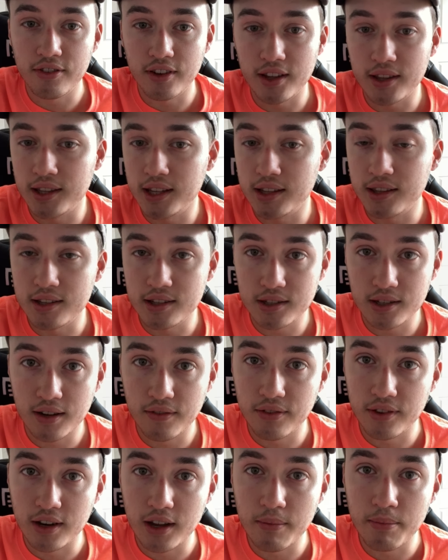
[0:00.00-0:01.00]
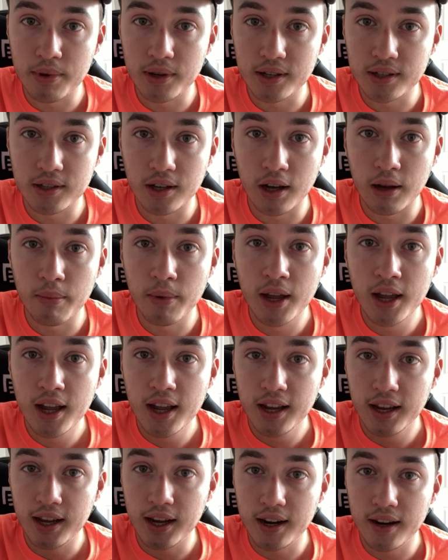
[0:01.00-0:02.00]
and then the stuff that I picked up
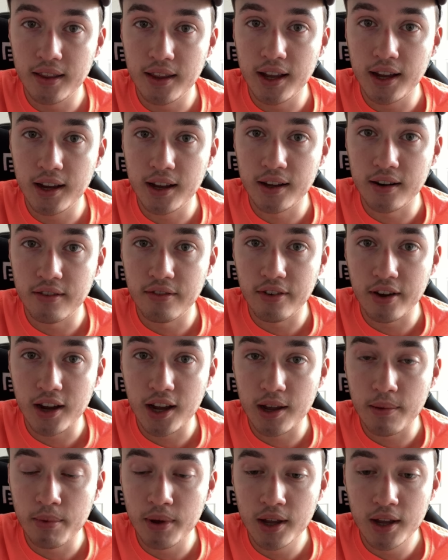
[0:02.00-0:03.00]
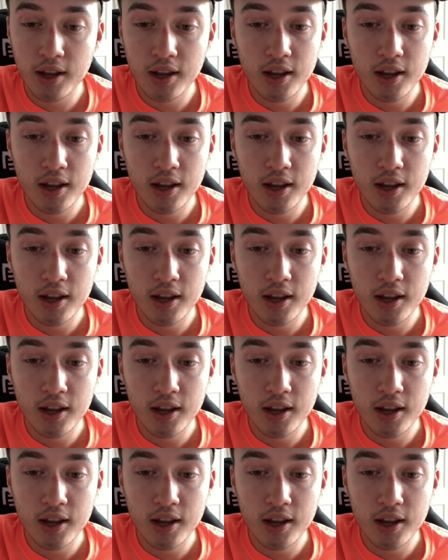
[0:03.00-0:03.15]
kind of that kind of vibe.